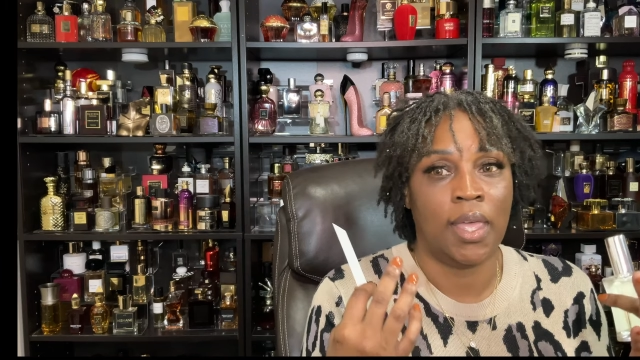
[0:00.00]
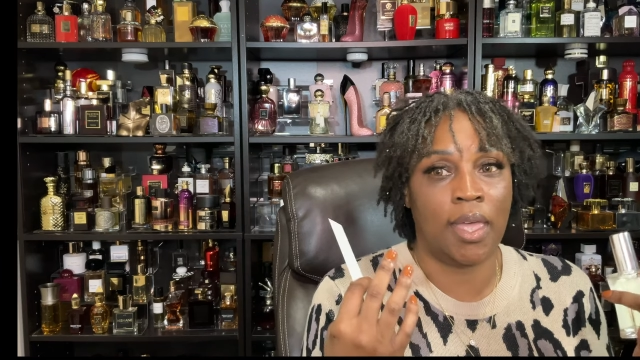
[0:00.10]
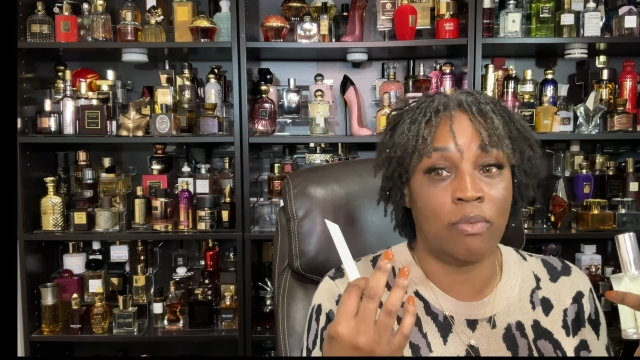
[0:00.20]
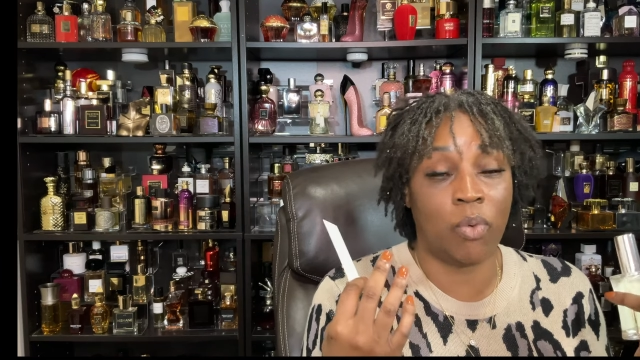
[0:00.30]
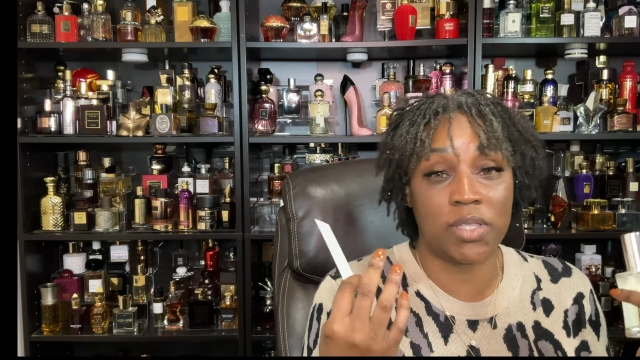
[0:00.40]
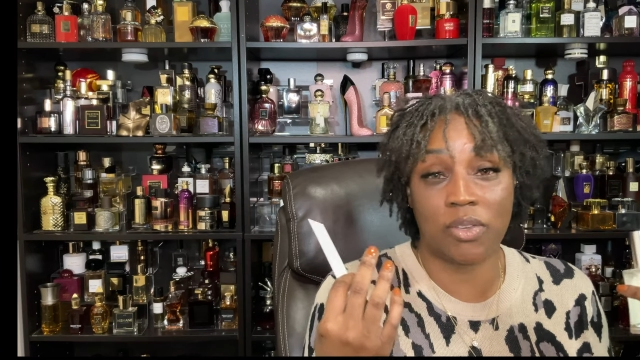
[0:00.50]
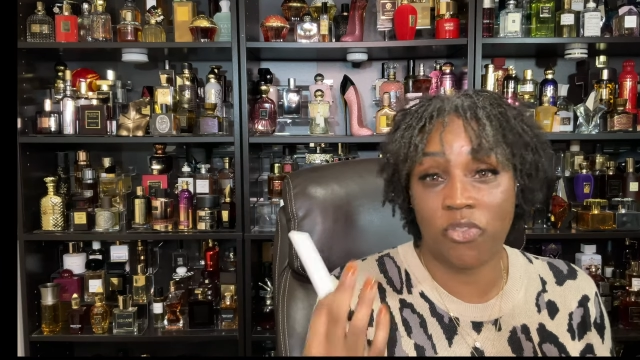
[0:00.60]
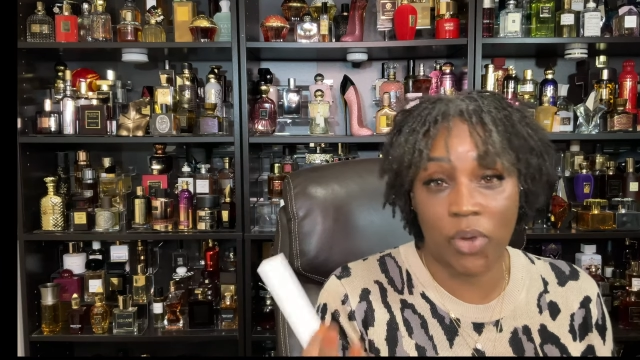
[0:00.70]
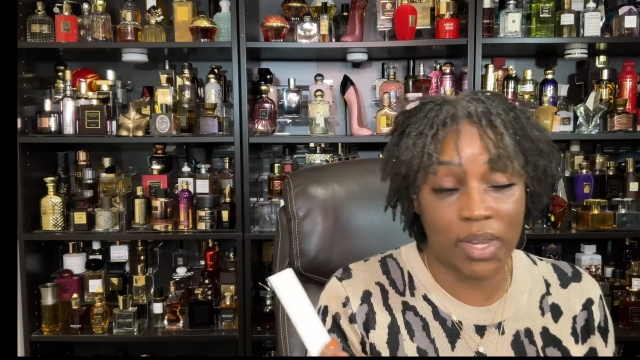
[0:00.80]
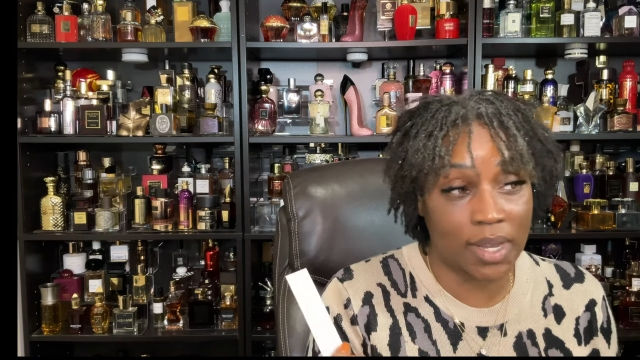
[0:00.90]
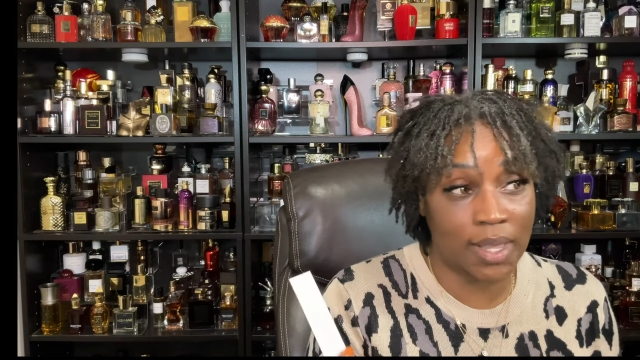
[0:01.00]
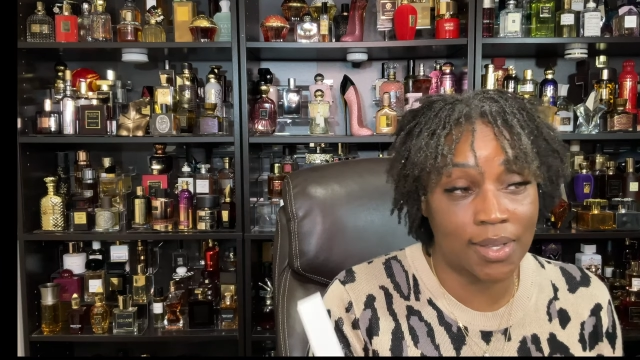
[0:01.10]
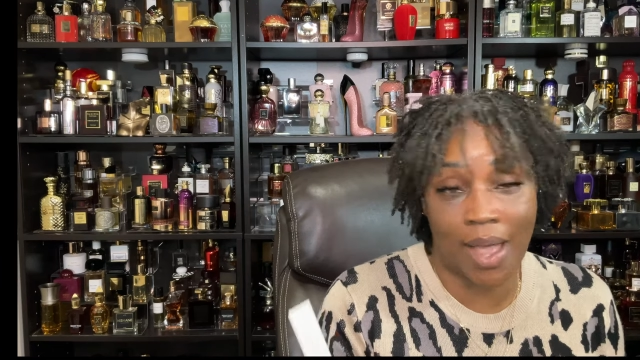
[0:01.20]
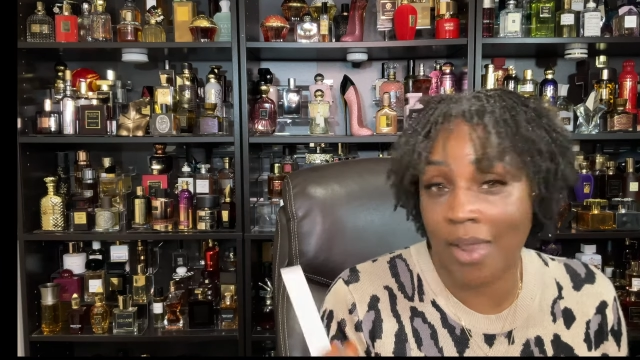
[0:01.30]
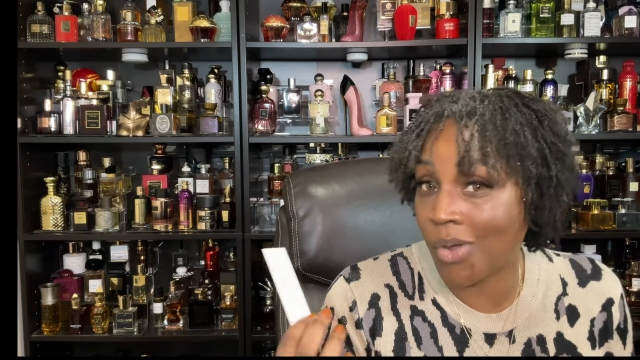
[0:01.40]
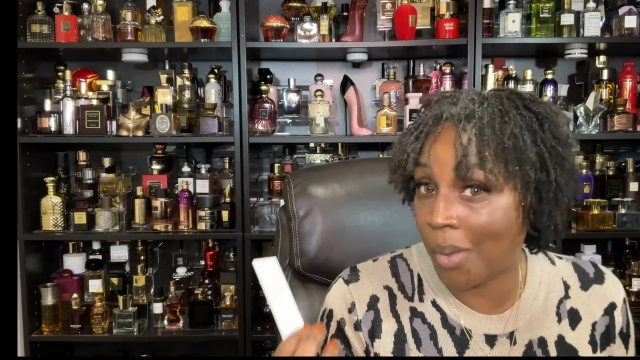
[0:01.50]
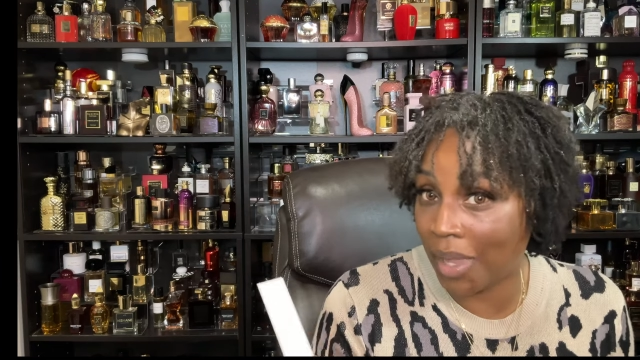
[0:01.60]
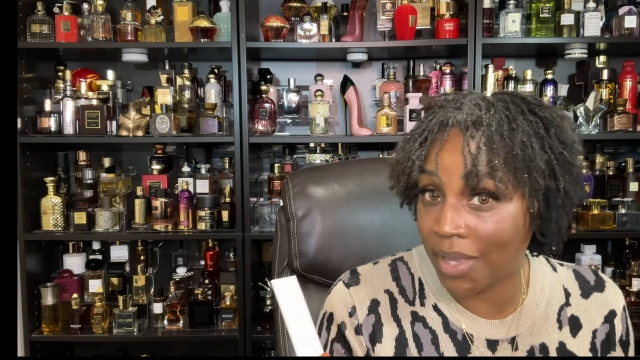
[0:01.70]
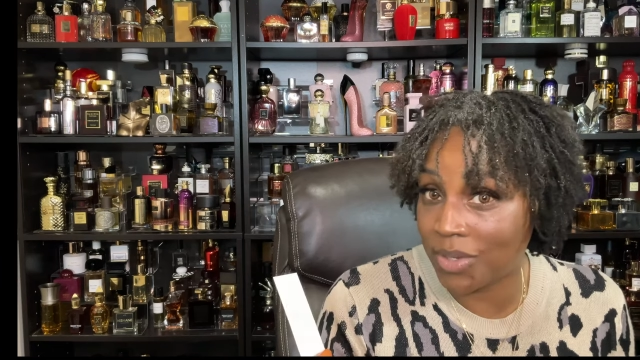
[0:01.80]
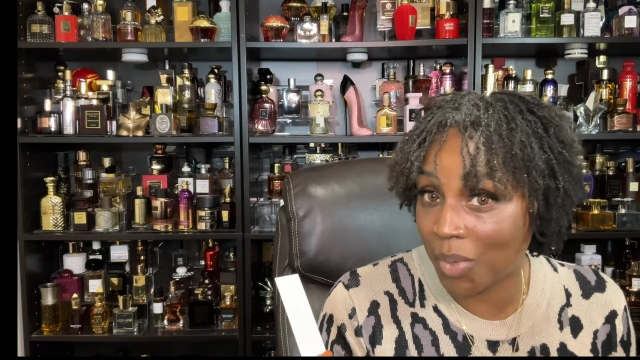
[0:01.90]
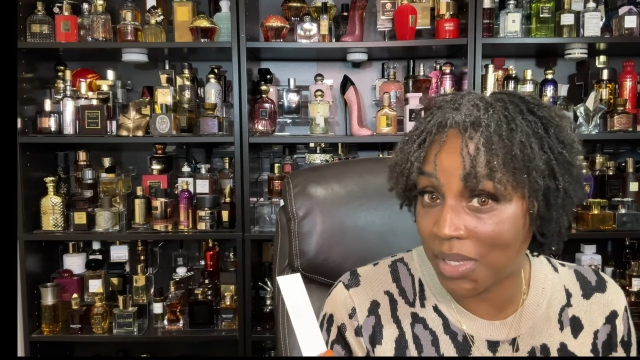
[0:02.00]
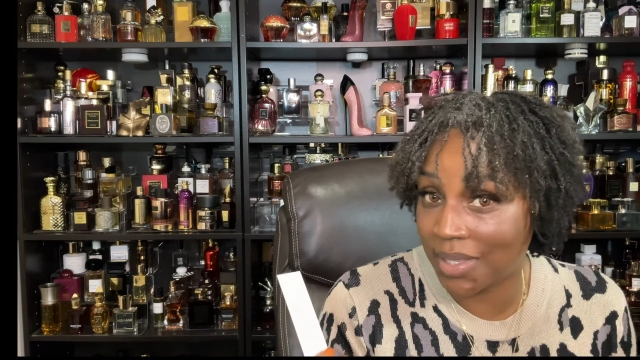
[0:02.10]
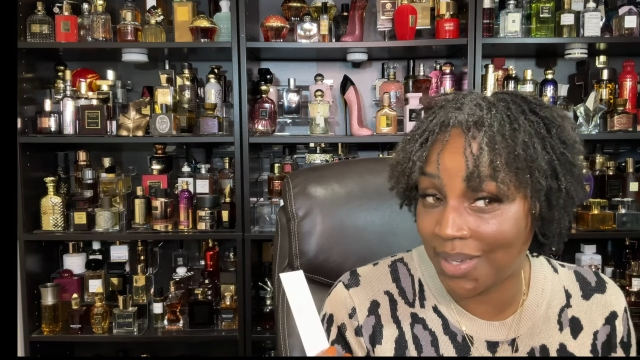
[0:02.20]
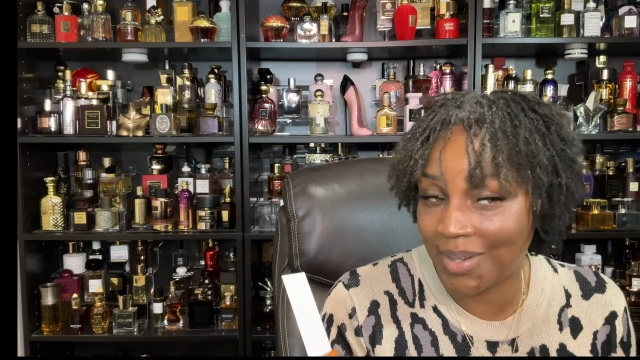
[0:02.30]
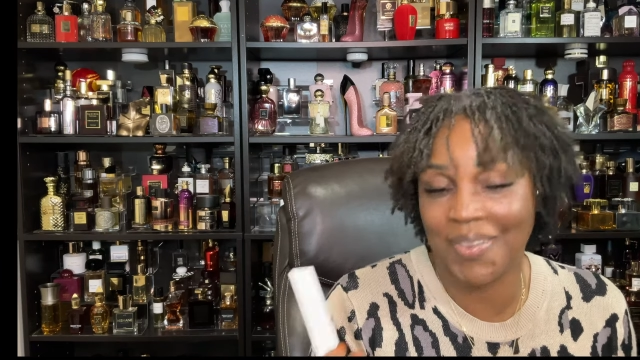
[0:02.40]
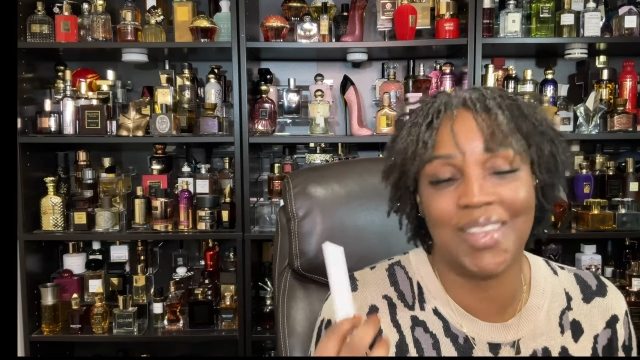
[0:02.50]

have went to Freaknik, I know I'm aging myself,